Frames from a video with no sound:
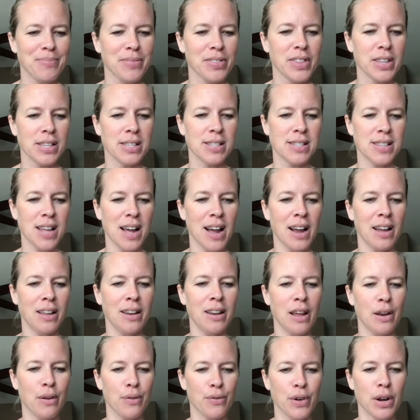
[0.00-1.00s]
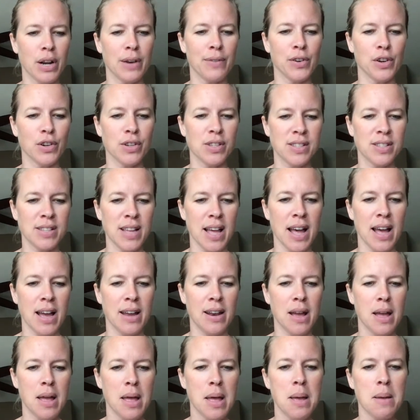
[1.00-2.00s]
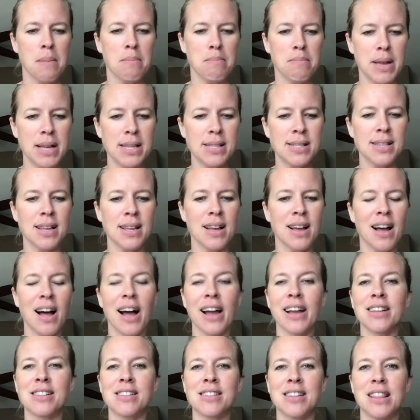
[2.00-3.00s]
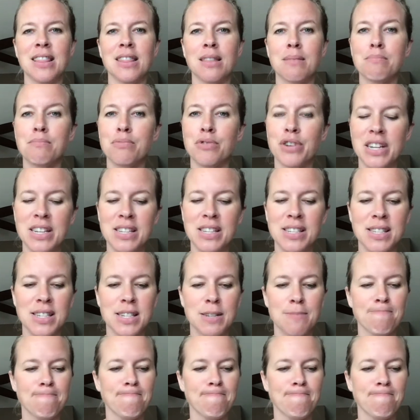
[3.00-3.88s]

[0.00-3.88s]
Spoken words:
The sign in front of her said, "Miss Hyacinth Priest."